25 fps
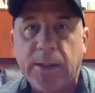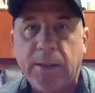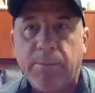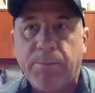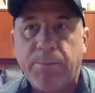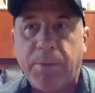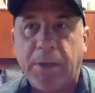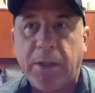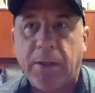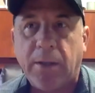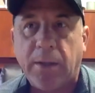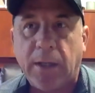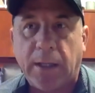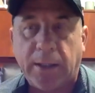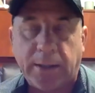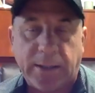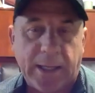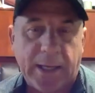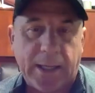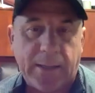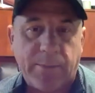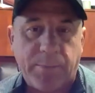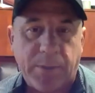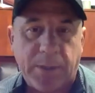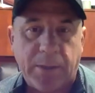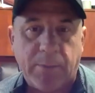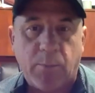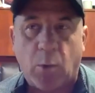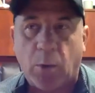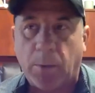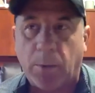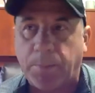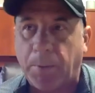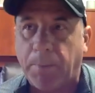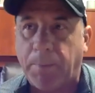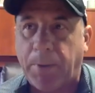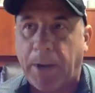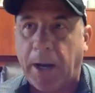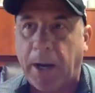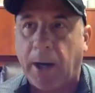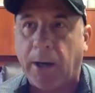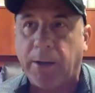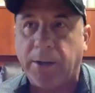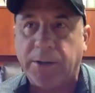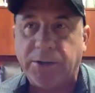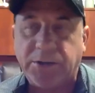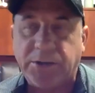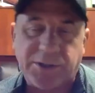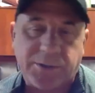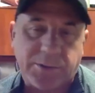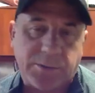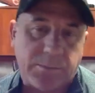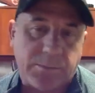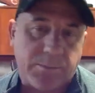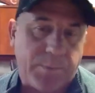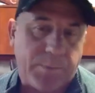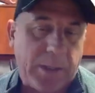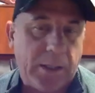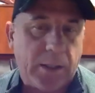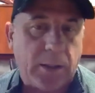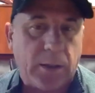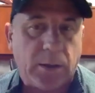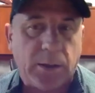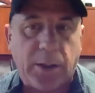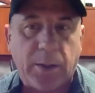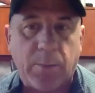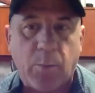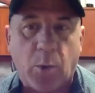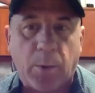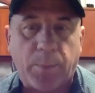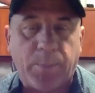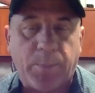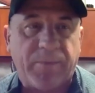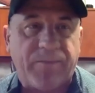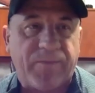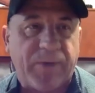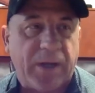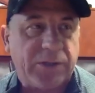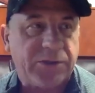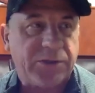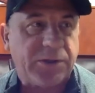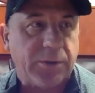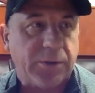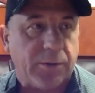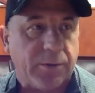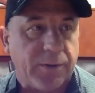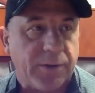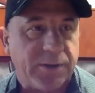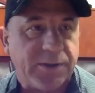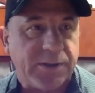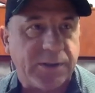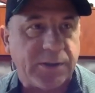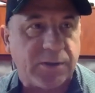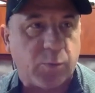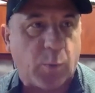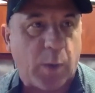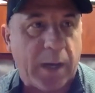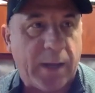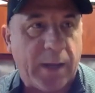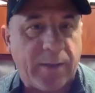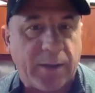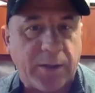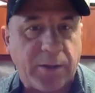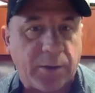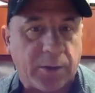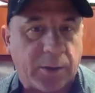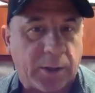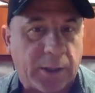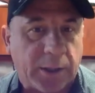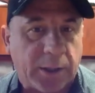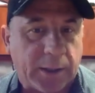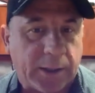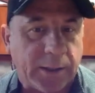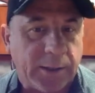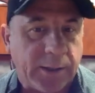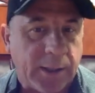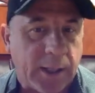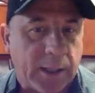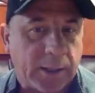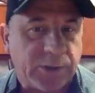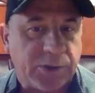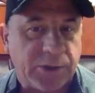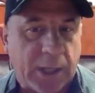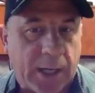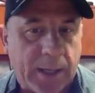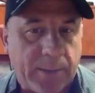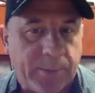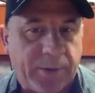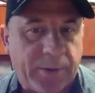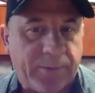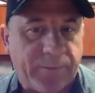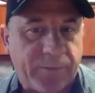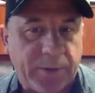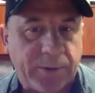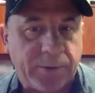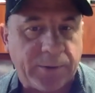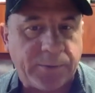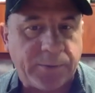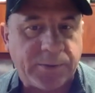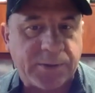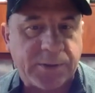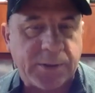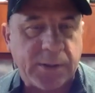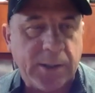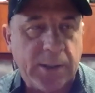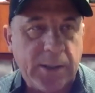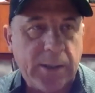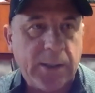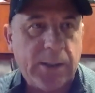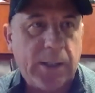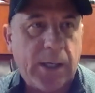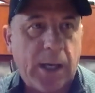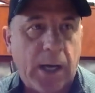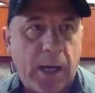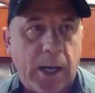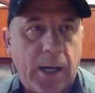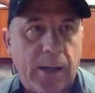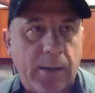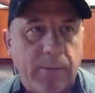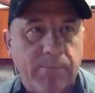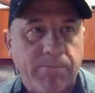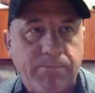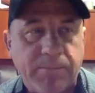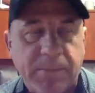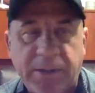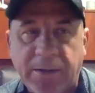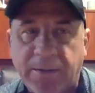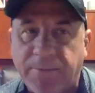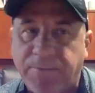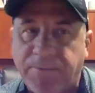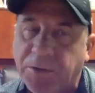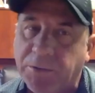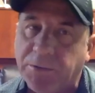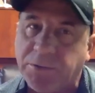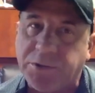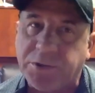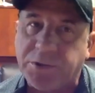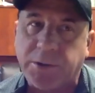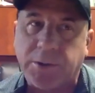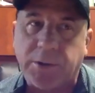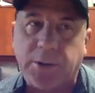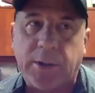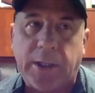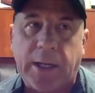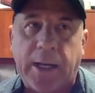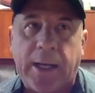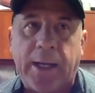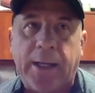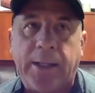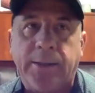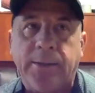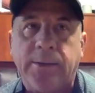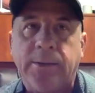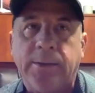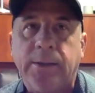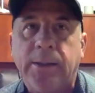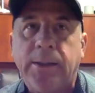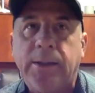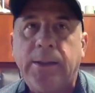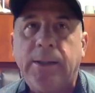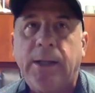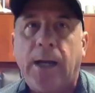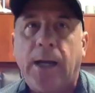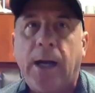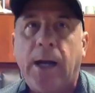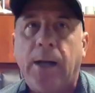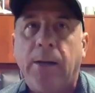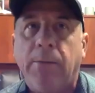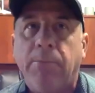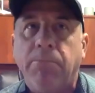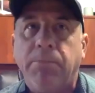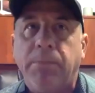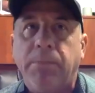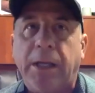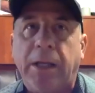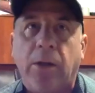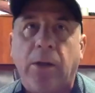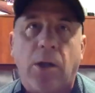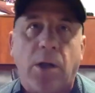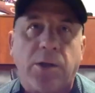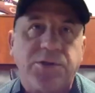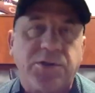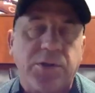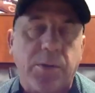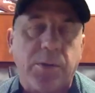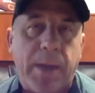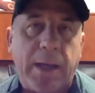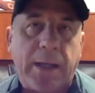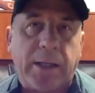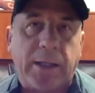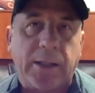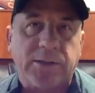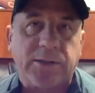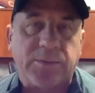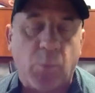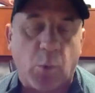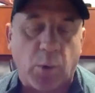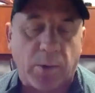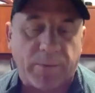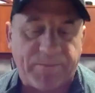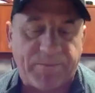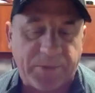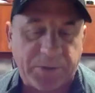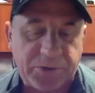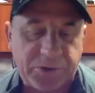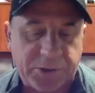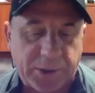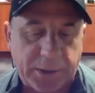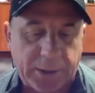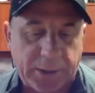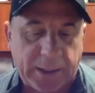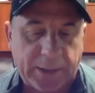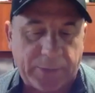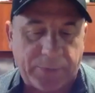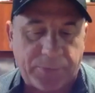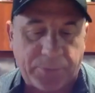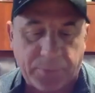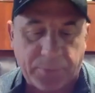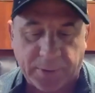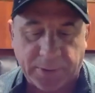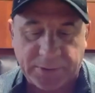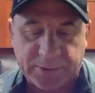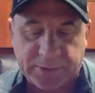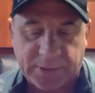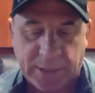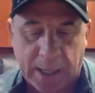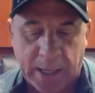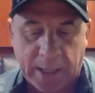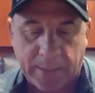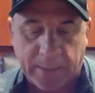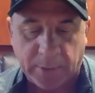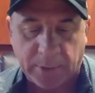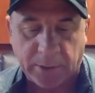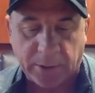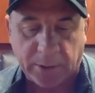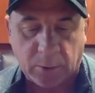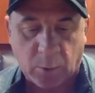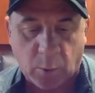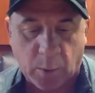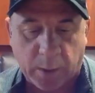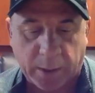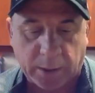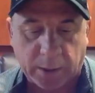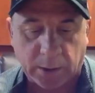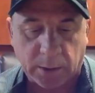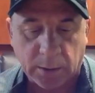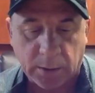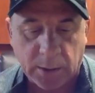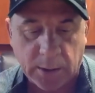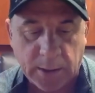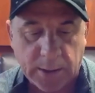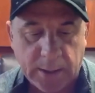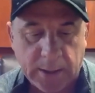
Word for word: Being again, being more prepared and just being a little more professional. This is way that you're going to conduct job interviews um, in the future, and um, it'll also make us more efficient and get through this time a little quicker.